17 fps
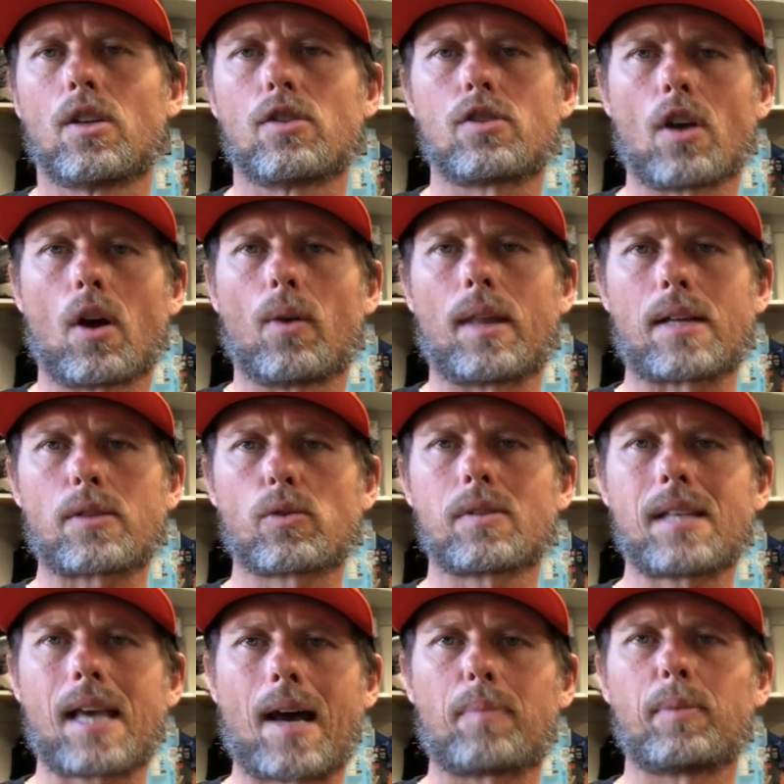So that's
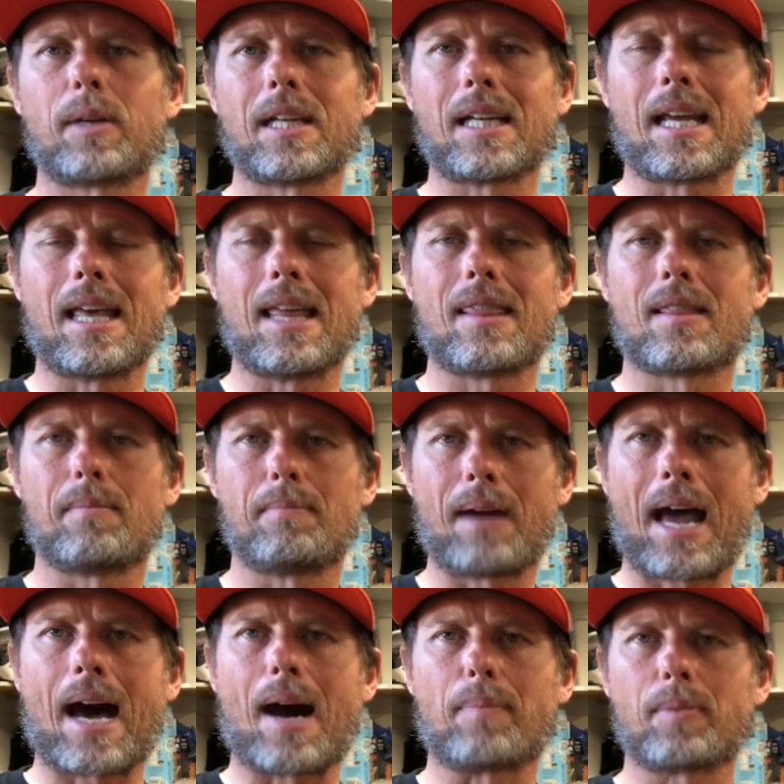what's happening in the
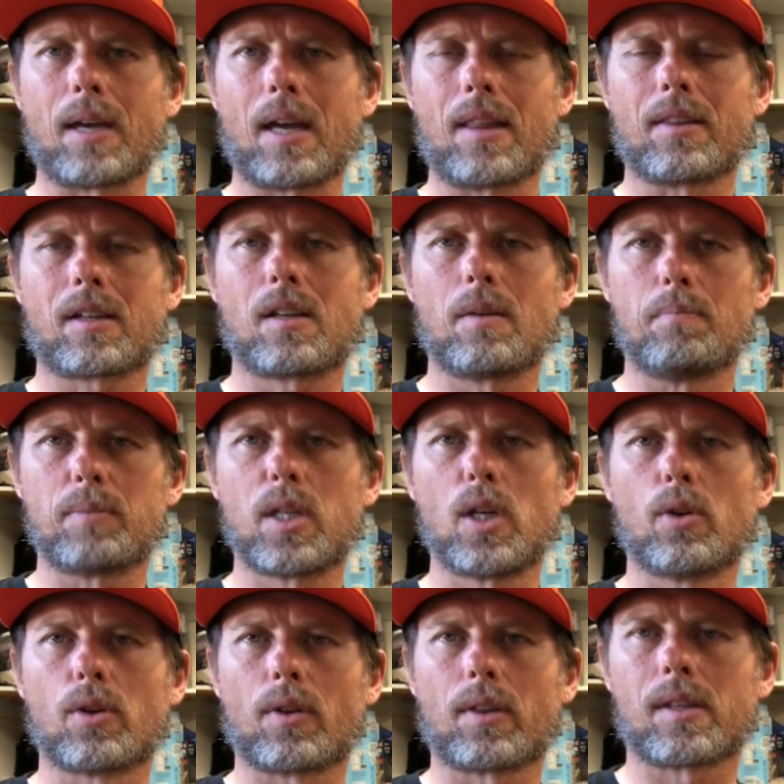map and the
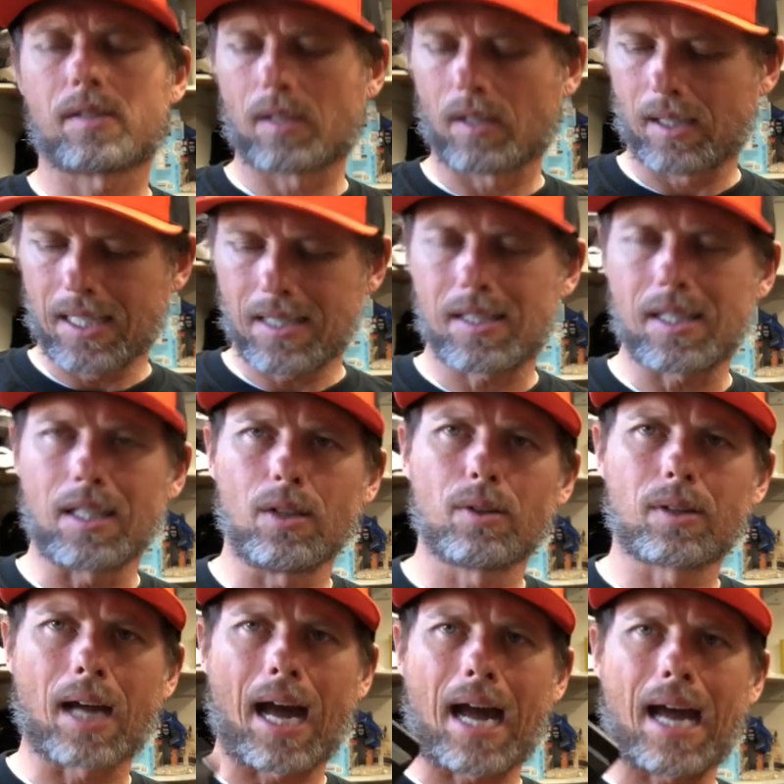computer, this little
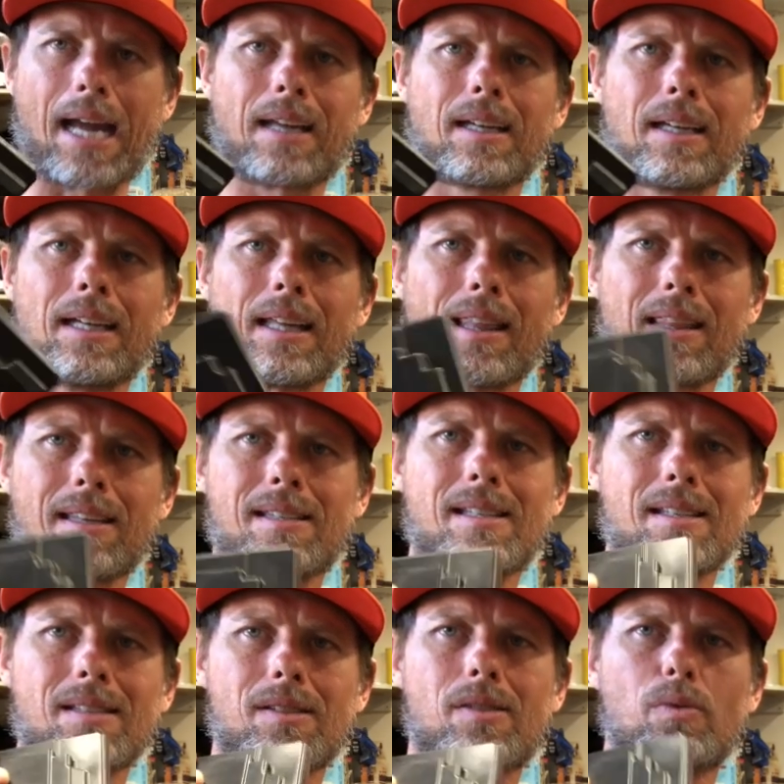ECU guy,
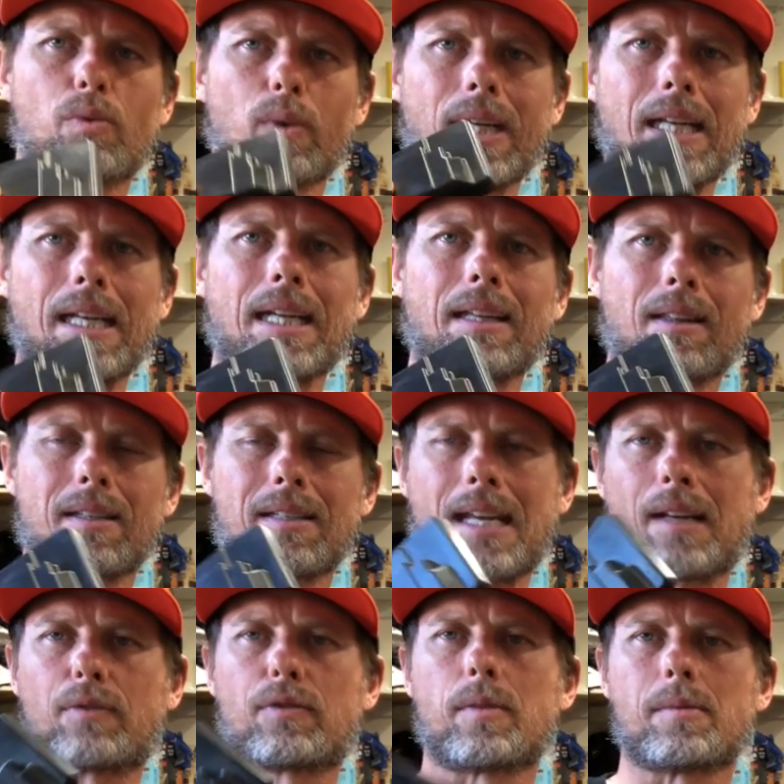this is reading the
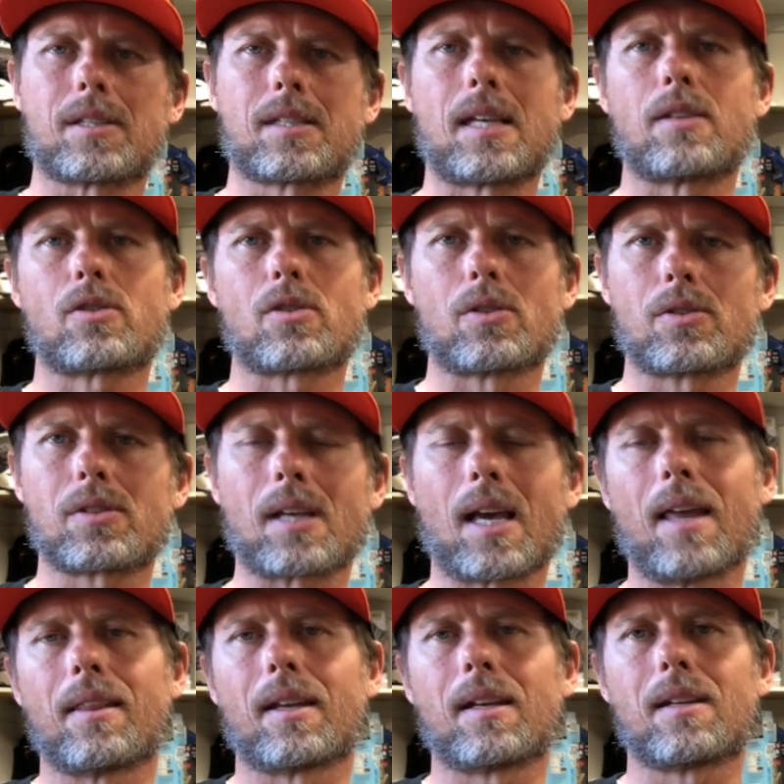data from the sensors,
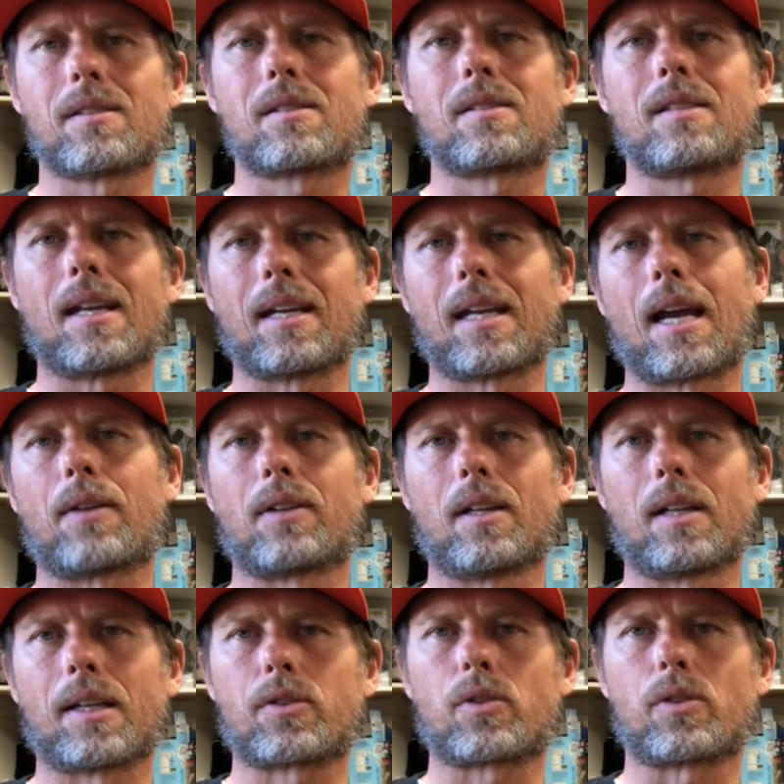and then it's sending out
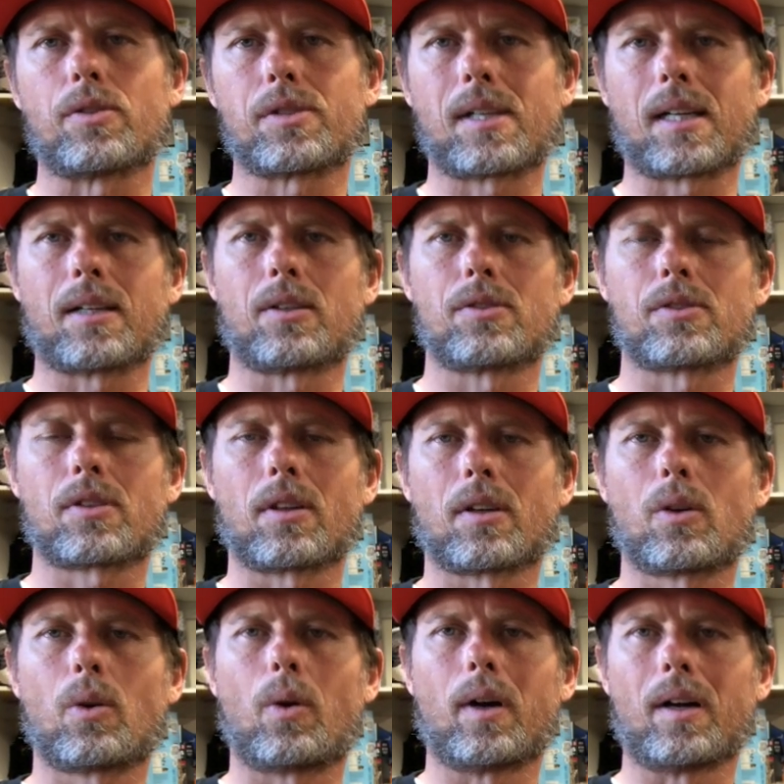the electrical signals to
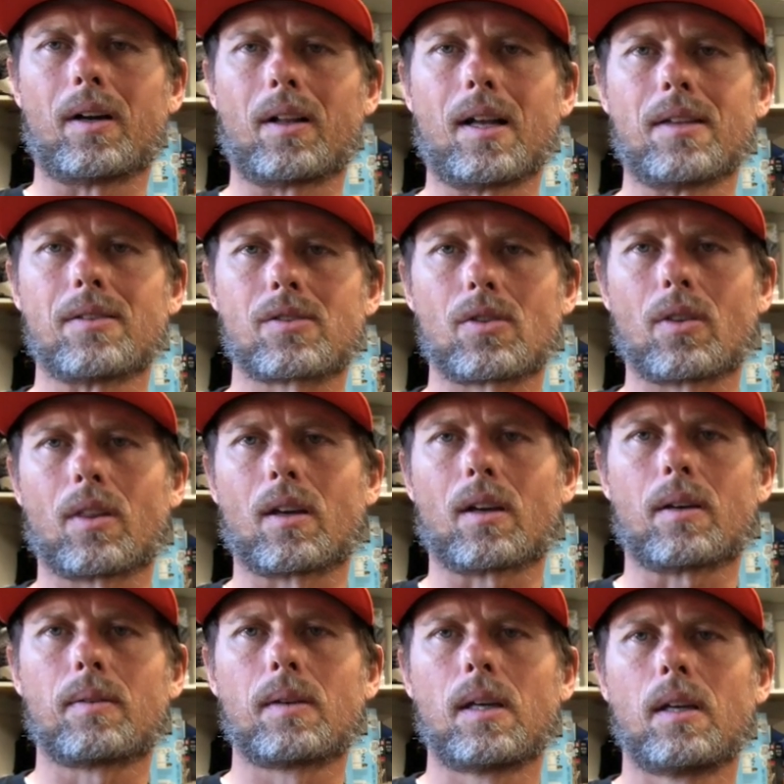the coil and to
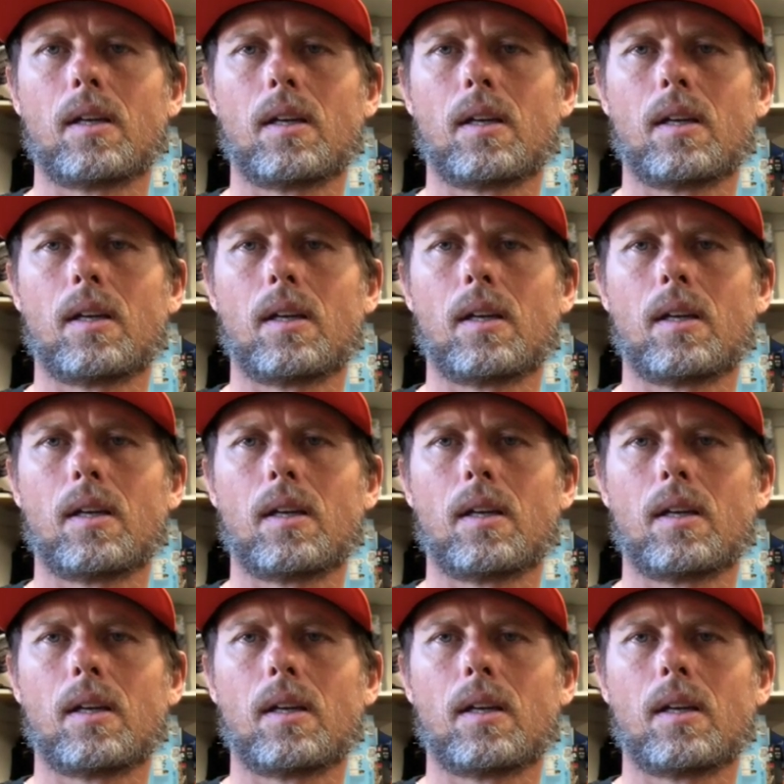the